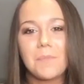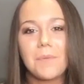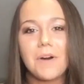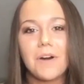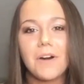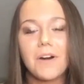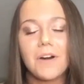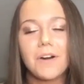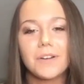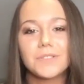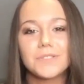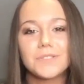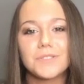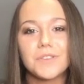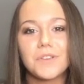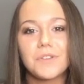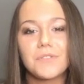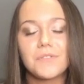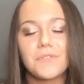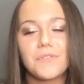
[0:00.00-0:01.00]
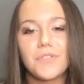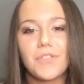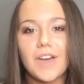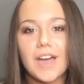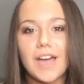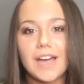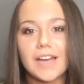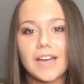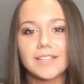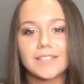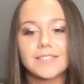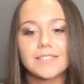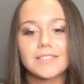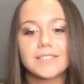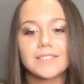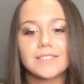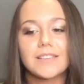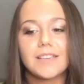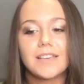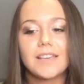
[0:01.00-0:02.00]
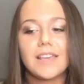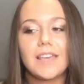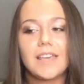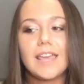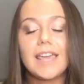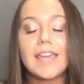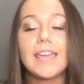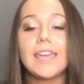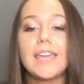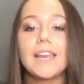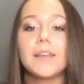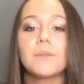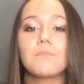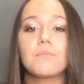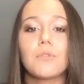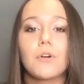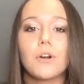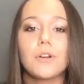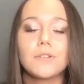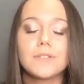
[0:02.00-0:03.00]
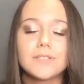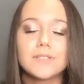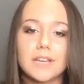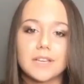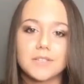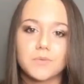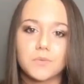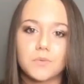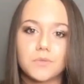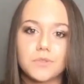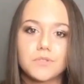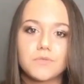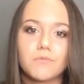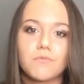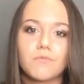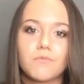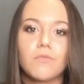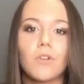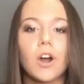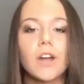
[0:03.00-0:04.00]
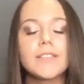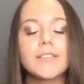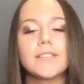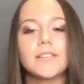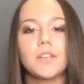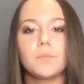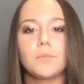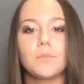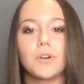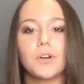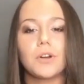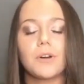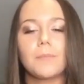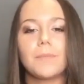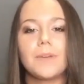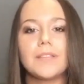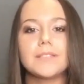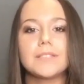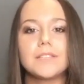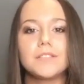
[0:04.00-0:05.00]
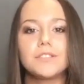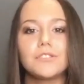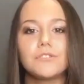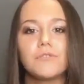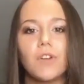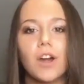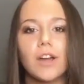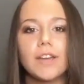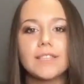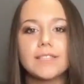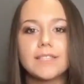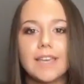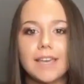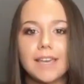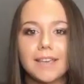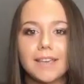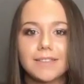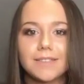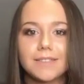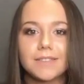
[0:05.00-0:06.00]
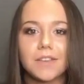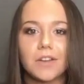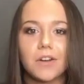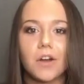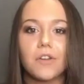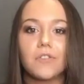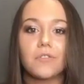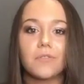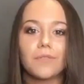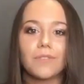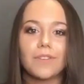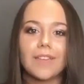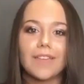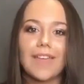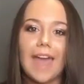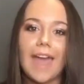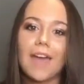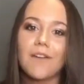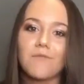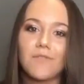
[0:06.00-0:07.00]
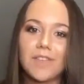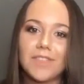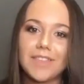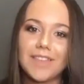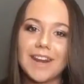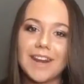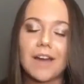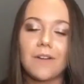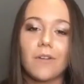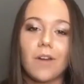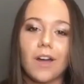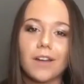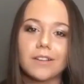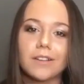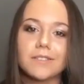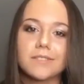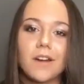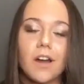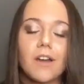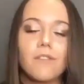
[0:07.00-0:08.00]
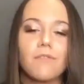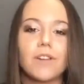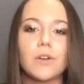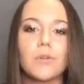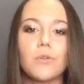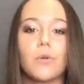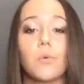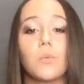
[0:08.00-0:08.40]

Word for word: part of that healing process was writing your book? I mean, did you write it to kind of get everything out like a diary, or